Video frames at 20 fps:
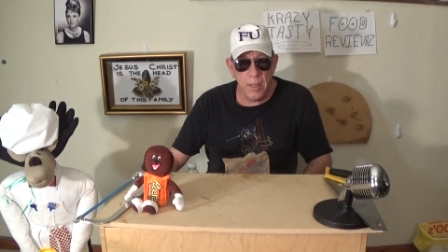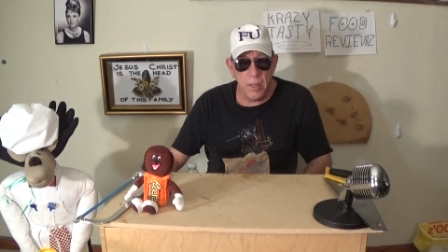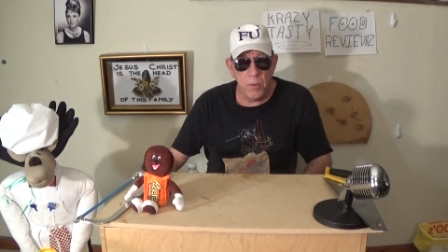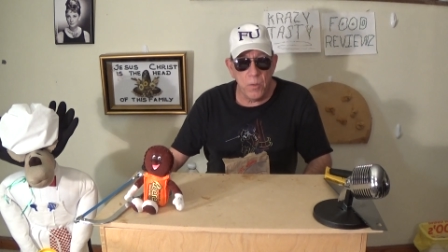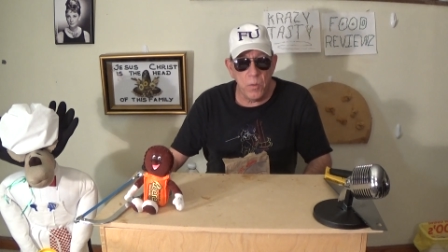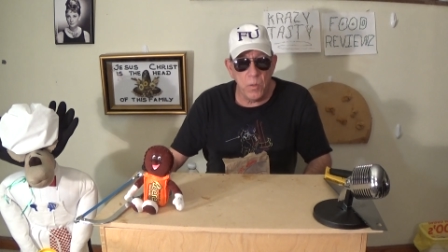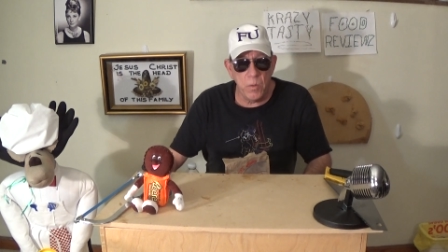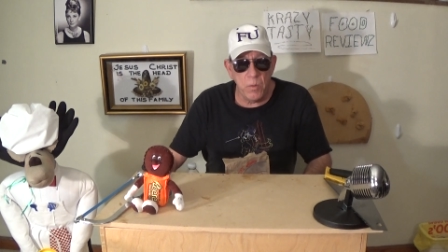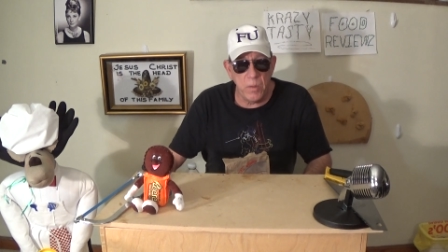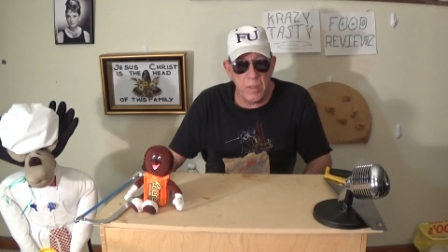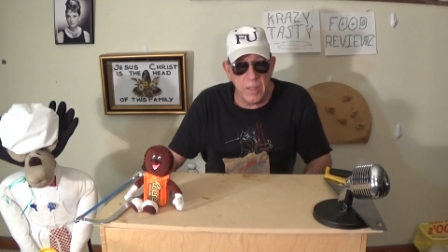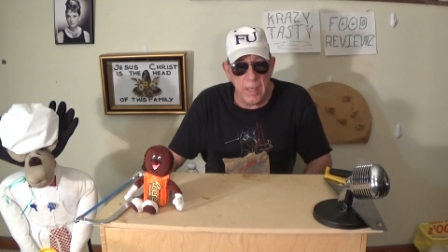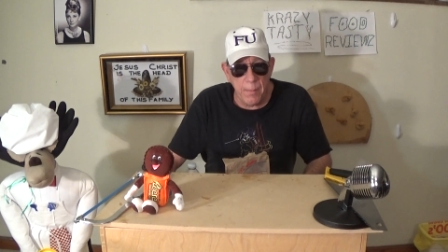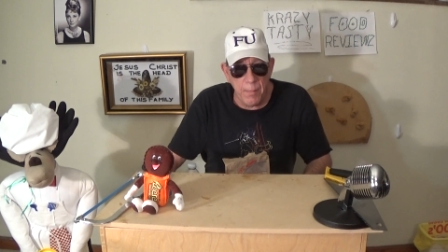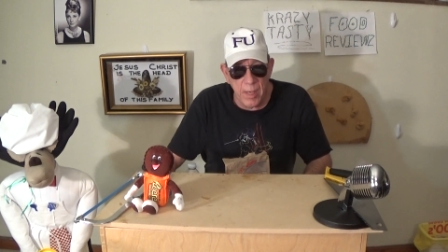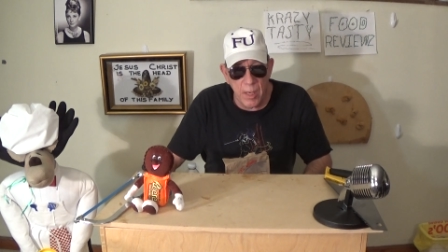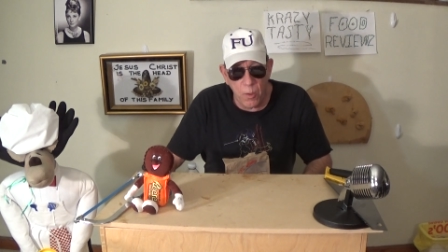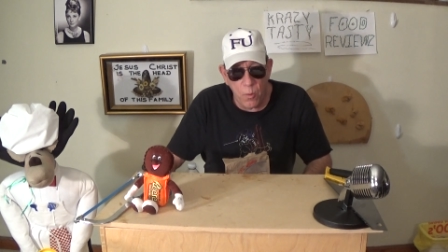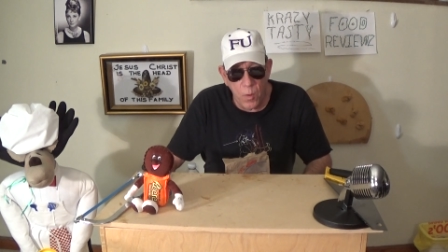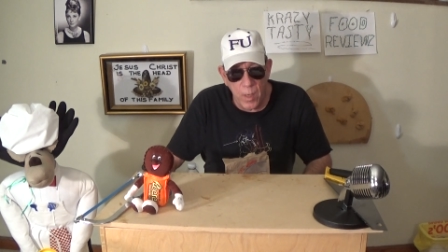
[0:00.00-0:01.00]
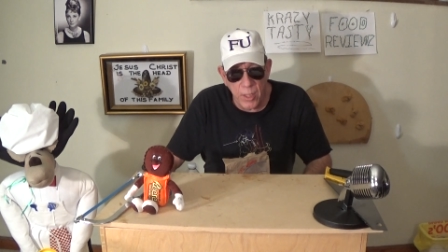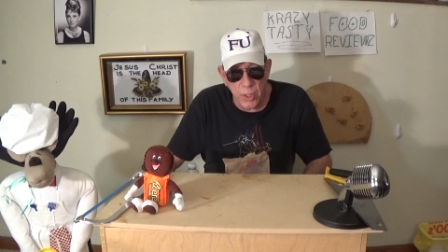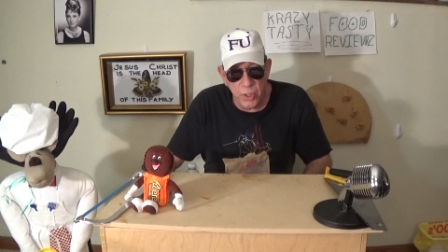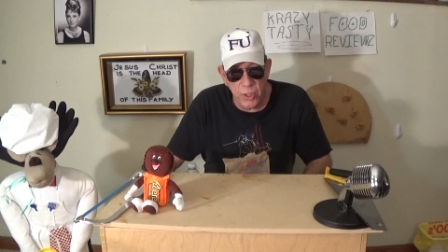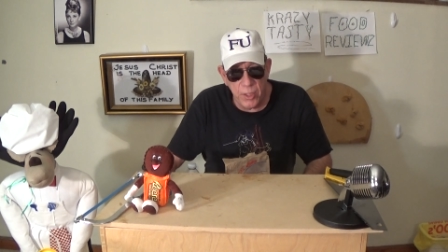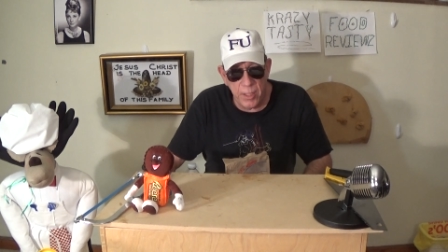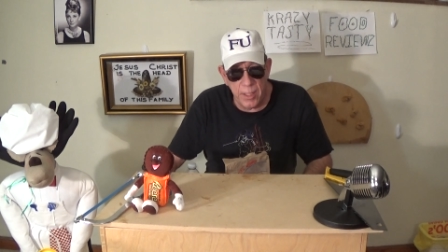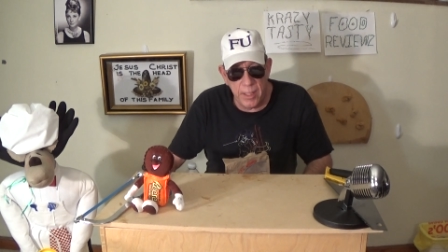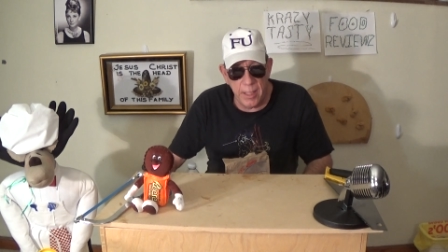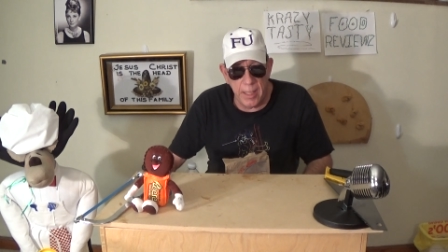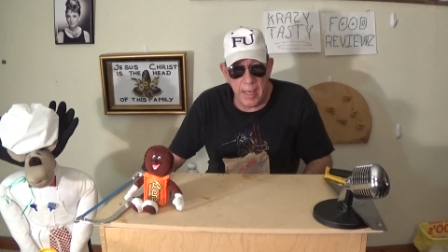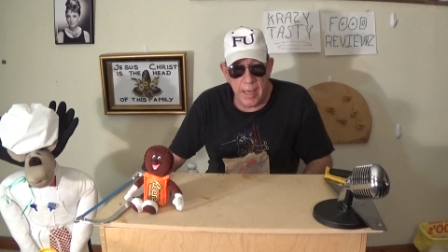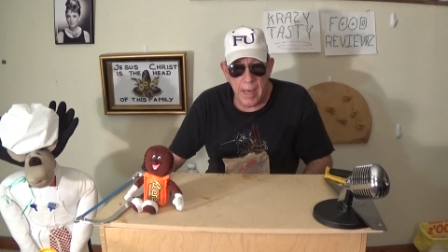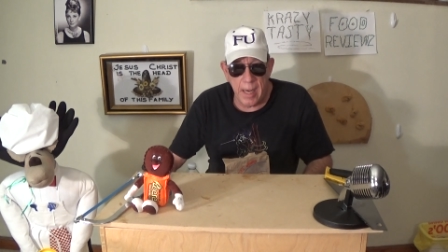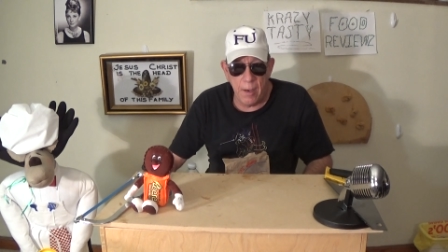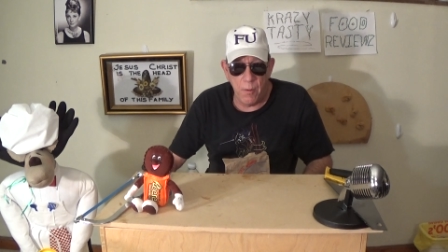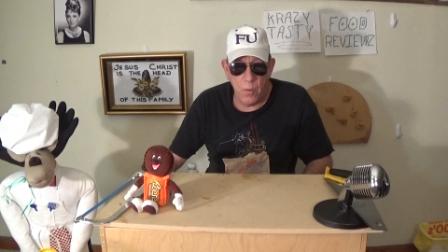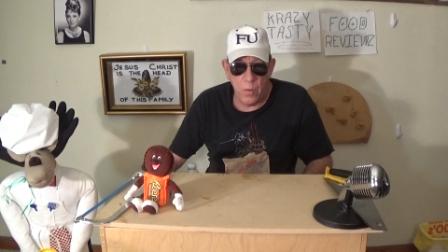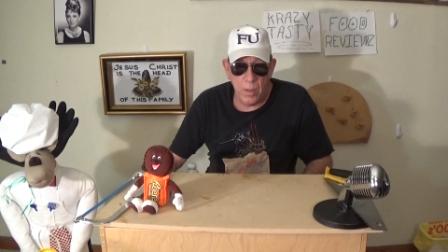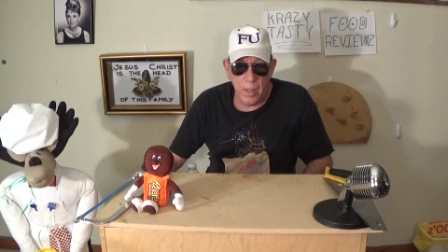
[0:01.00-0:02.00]
You give me a question and
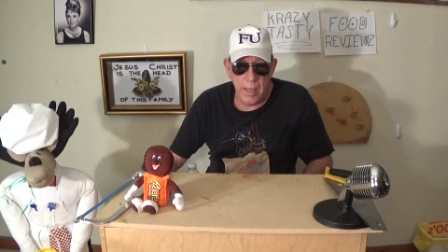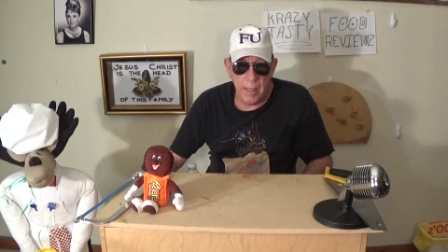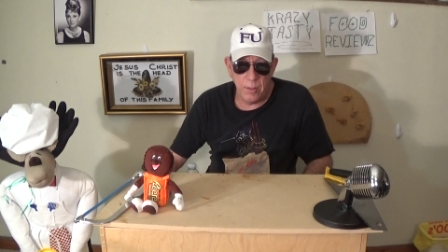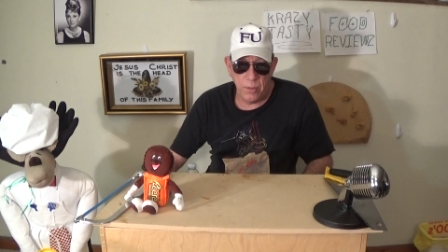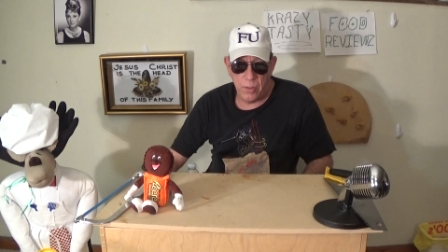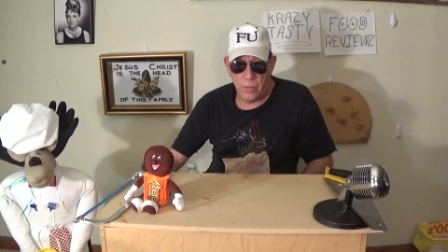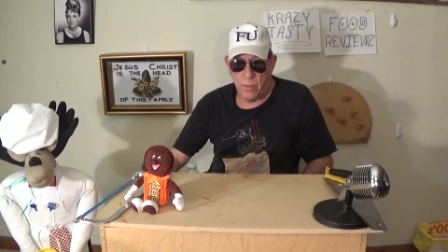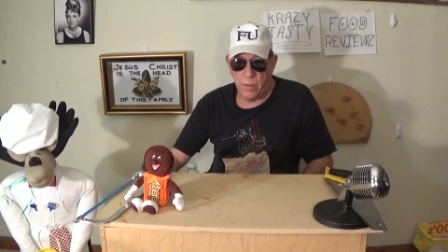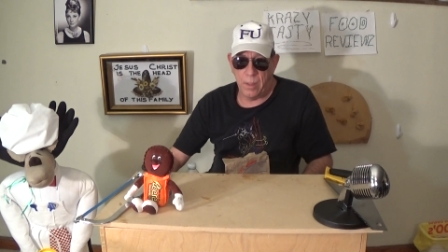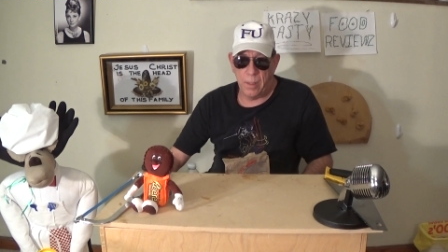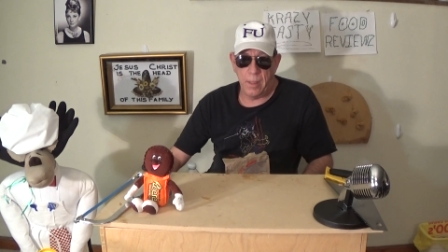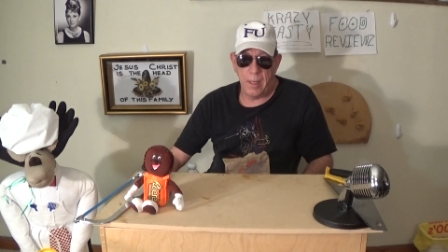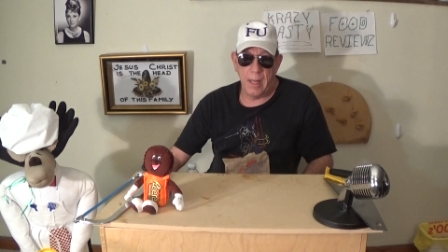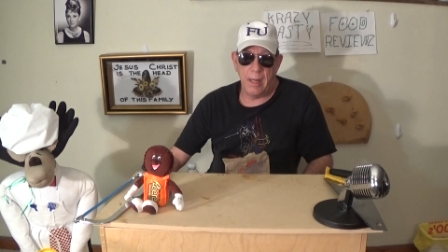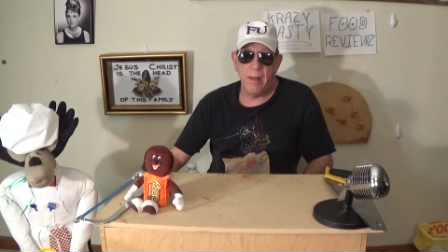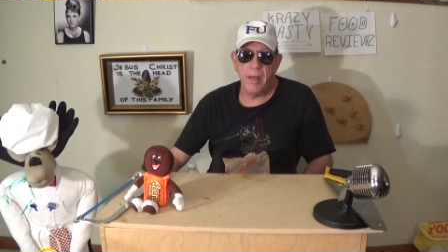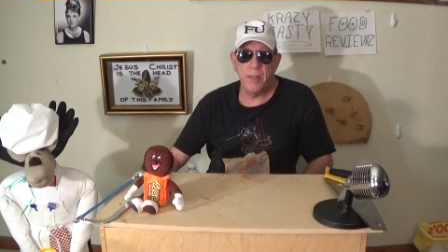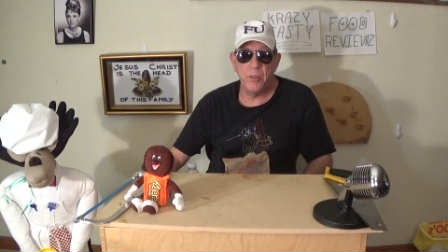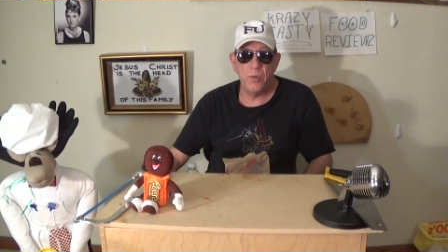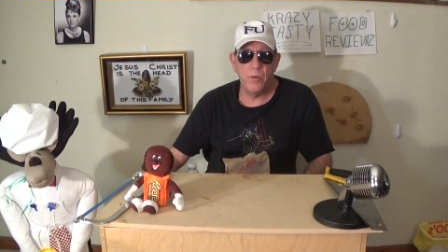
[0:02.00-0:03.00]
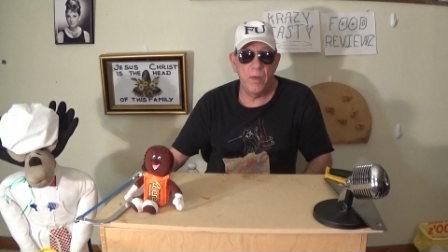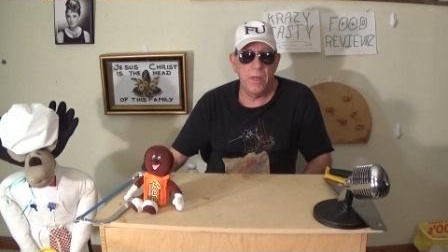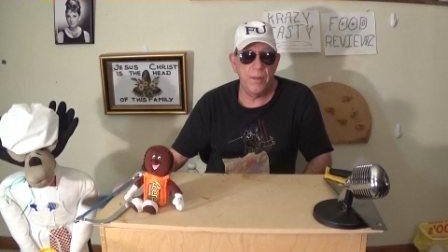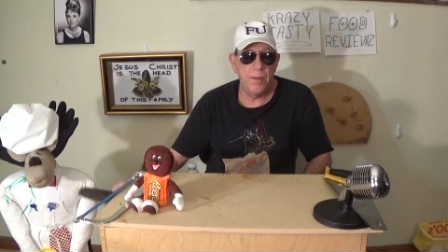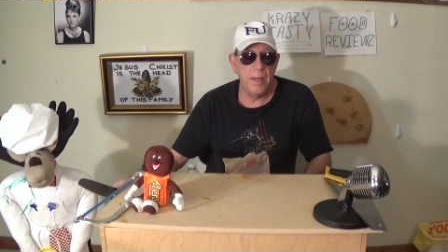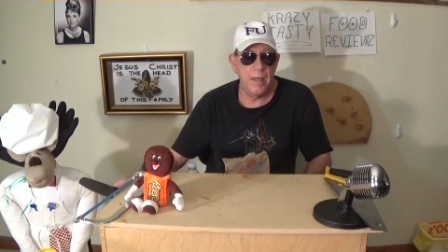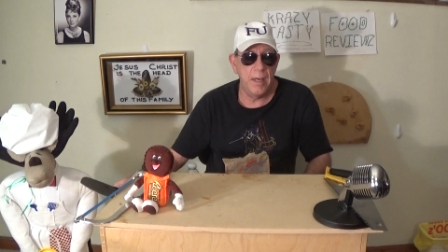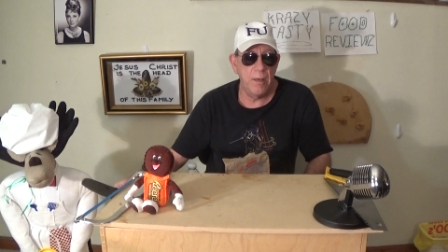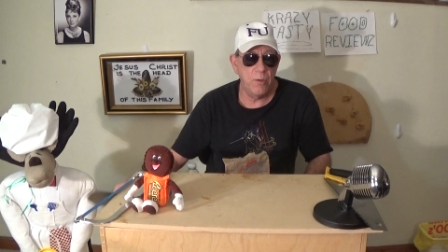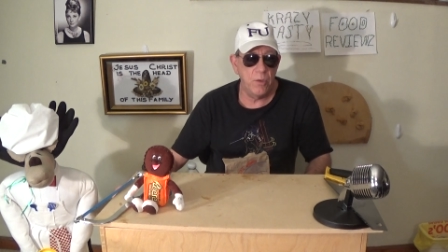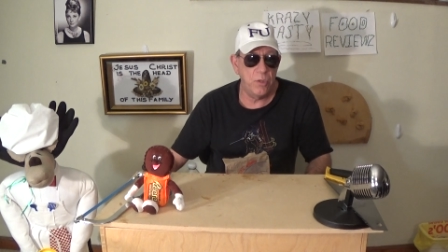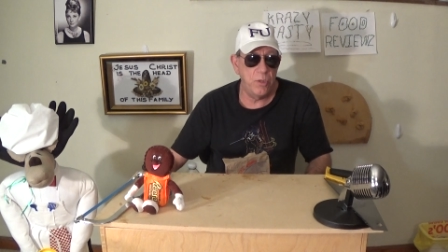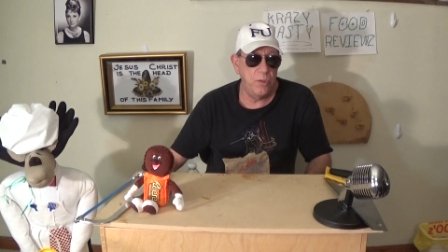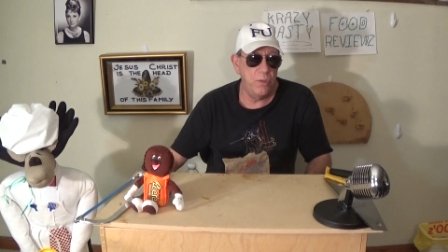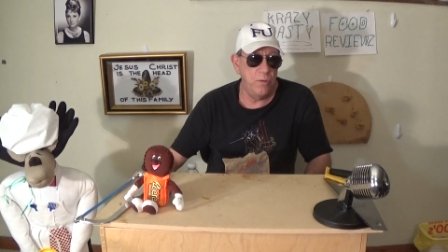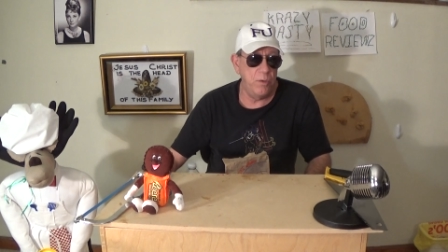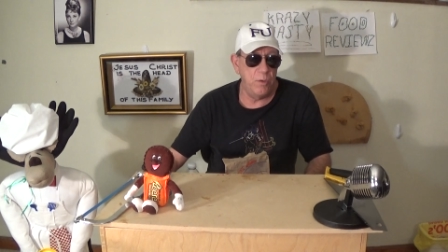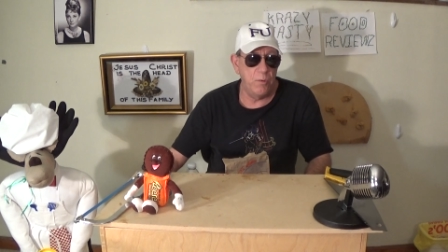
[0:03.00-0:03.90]
I will answer it. And I'll answer anything else, too.